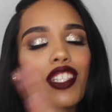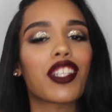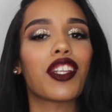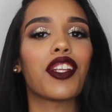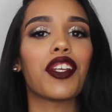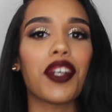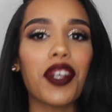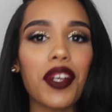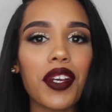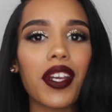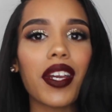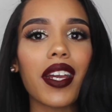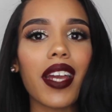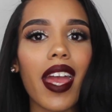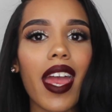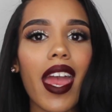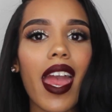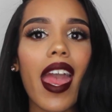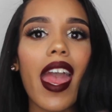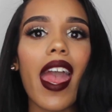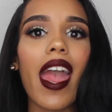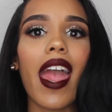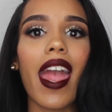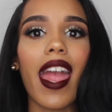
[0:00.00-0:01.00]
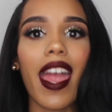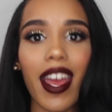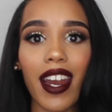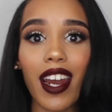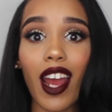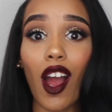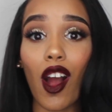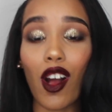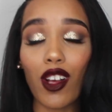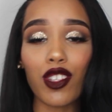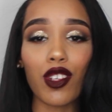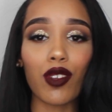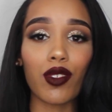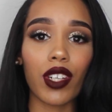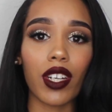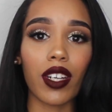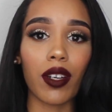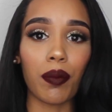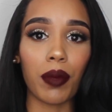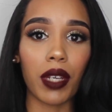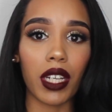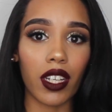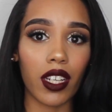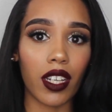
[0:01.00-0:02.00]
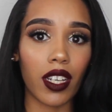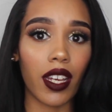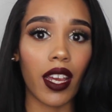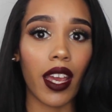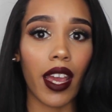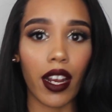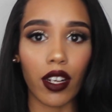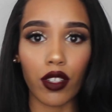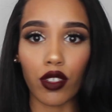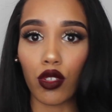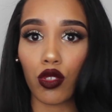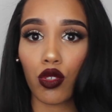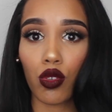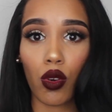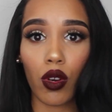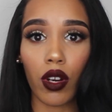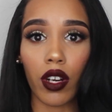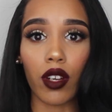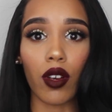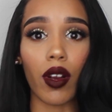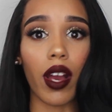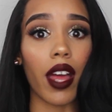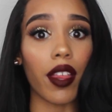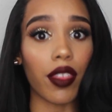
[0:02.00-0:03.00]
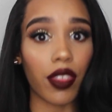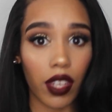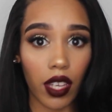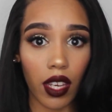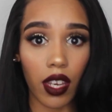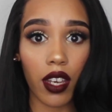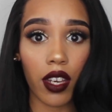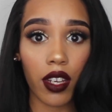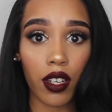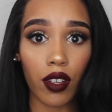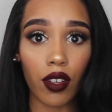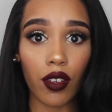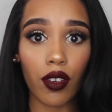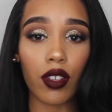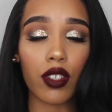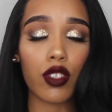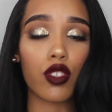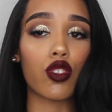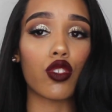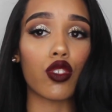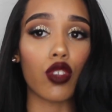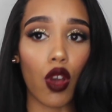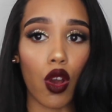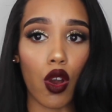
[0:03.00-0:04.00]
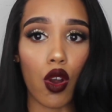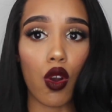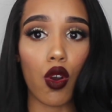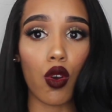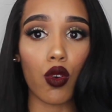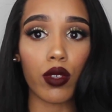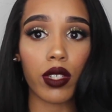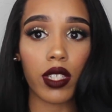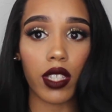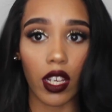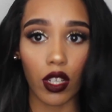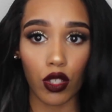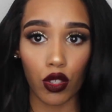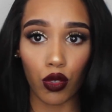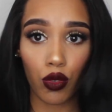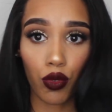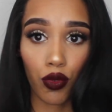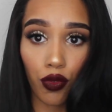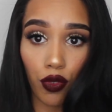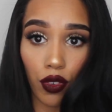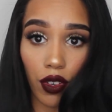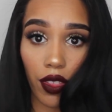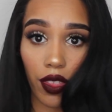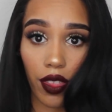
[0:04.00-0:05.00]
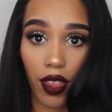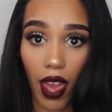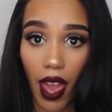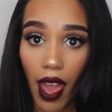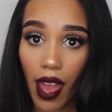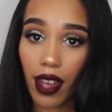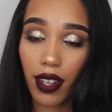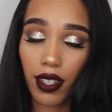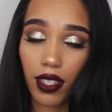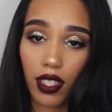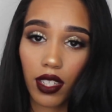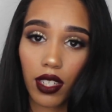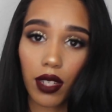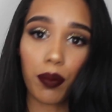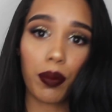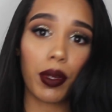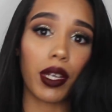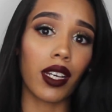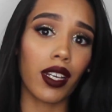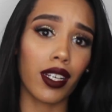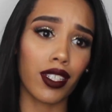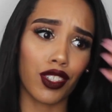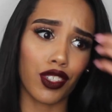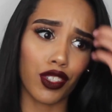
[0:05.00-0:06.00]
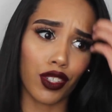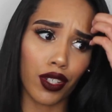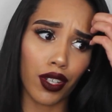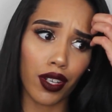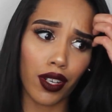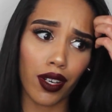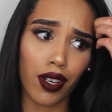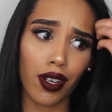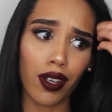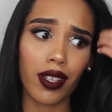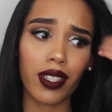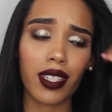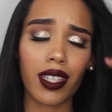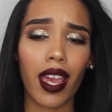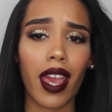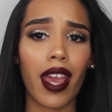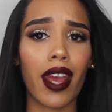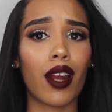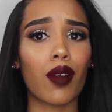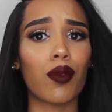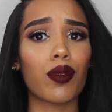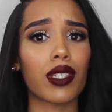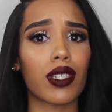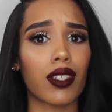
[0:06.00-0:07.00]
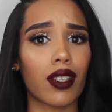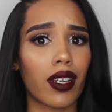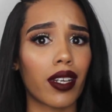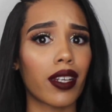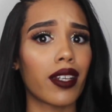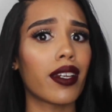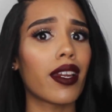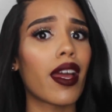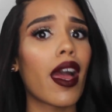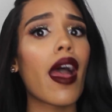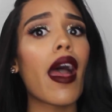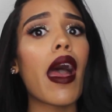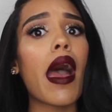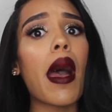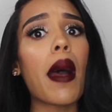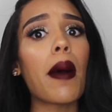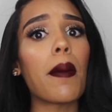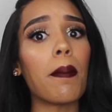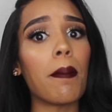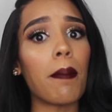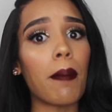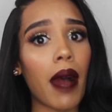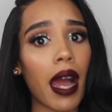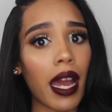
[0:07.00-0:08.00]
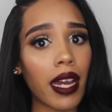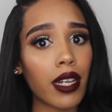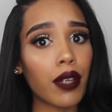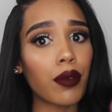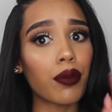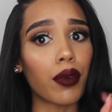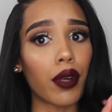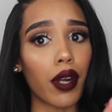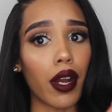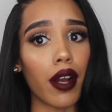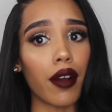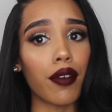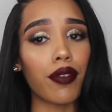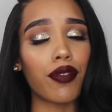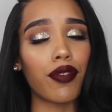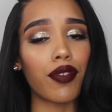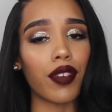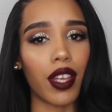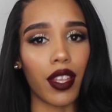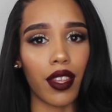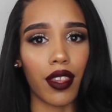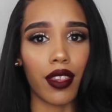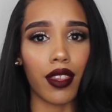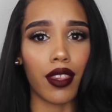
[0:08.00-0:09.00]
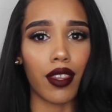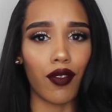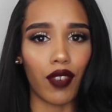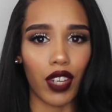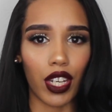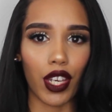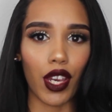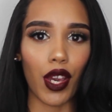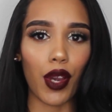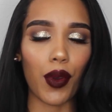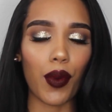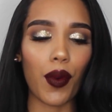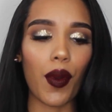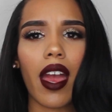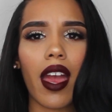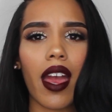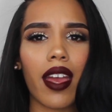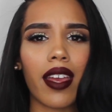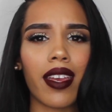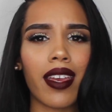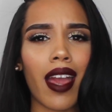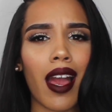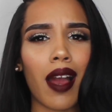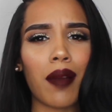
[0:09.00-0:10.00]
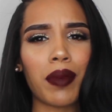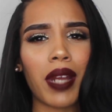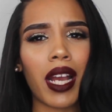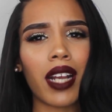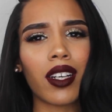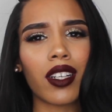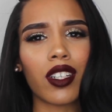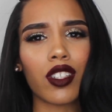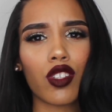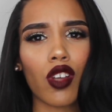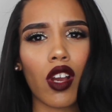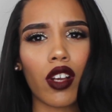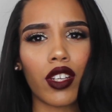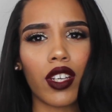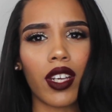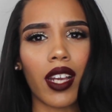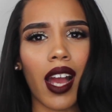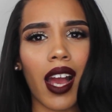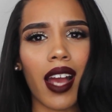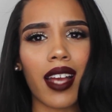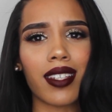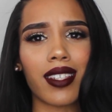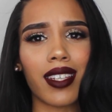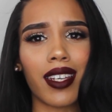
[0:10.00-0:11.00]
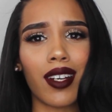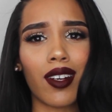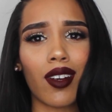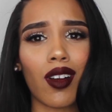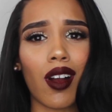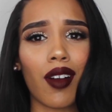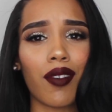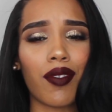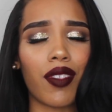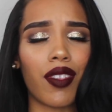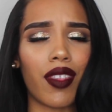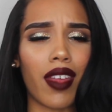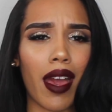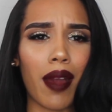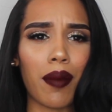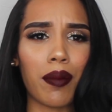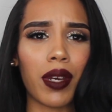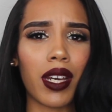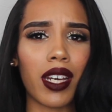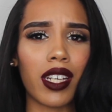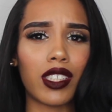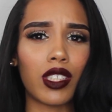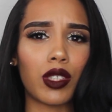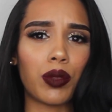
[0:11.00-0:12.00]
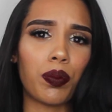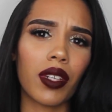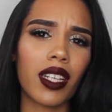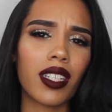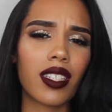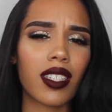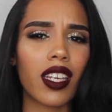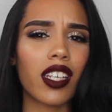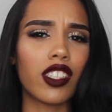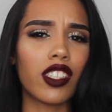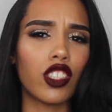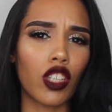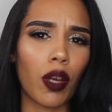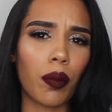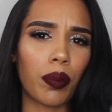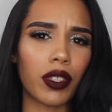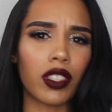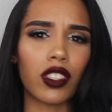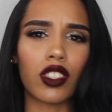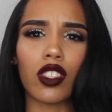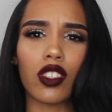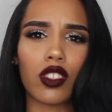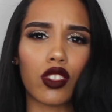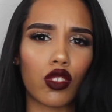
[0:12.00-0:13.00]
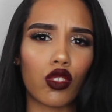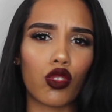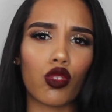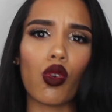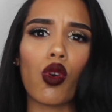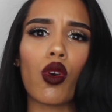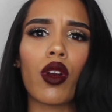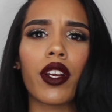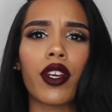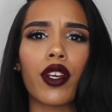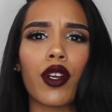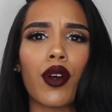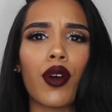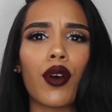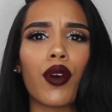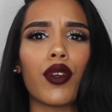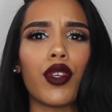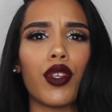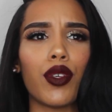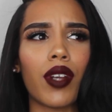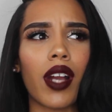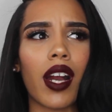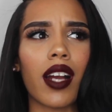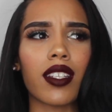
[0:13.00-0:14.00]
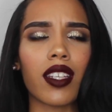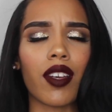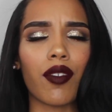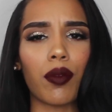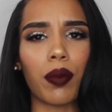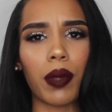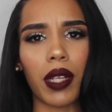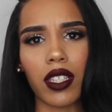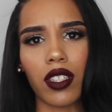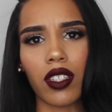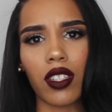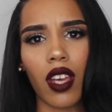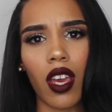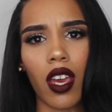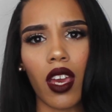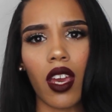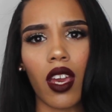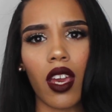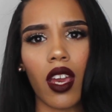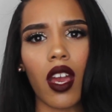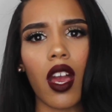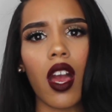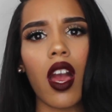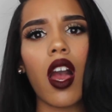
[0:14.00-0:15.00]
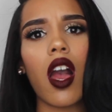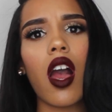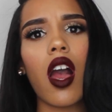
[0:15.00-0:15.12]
look. And I also did a mini hair tutorial at the end, so stay tuned for that because your girl's hair was looking mighty rough in the video. Yeah, I'm not gonna talk you guys ear off that much. Let's get jumping into the tutorial. You guys have a blessed day.